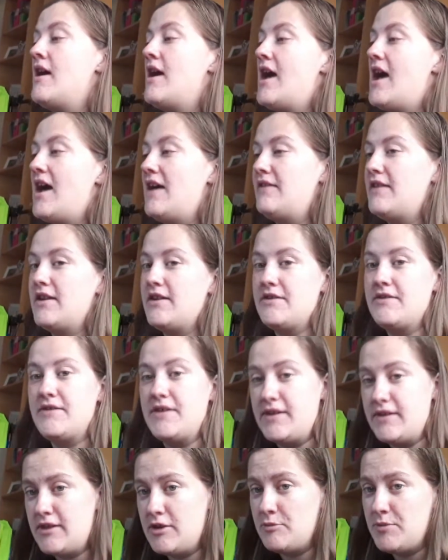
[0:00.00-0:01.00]
and then I
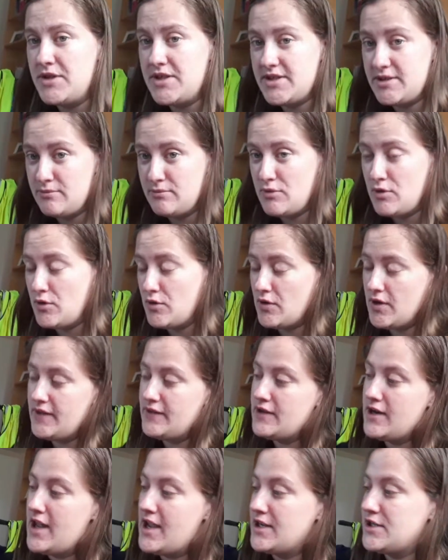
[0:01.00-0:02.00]
think there'll be some more in the
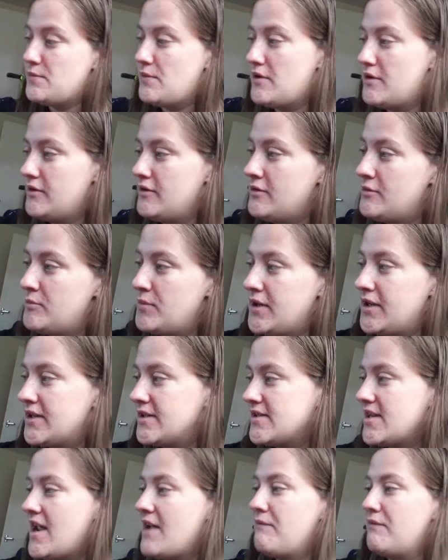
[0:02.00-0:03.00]
next one
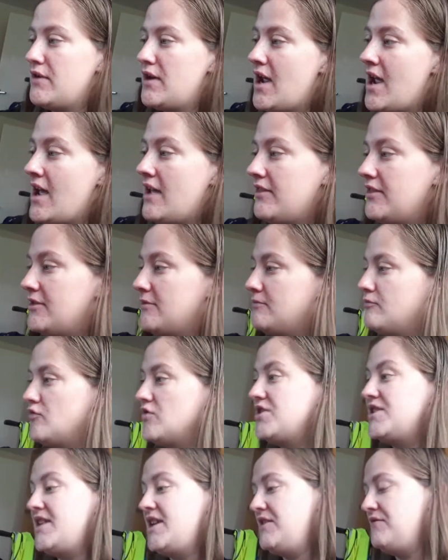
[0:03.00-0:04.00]
because I haven't had them
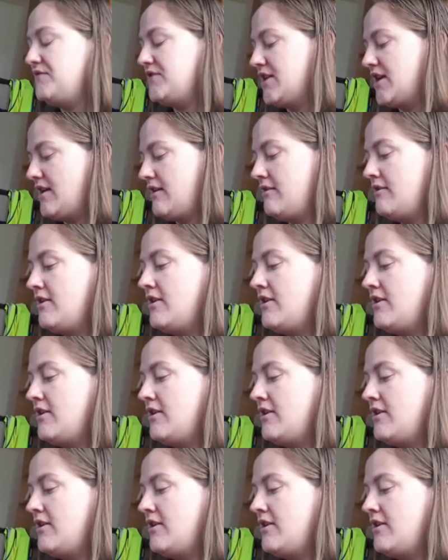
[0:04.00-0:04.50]
received yet,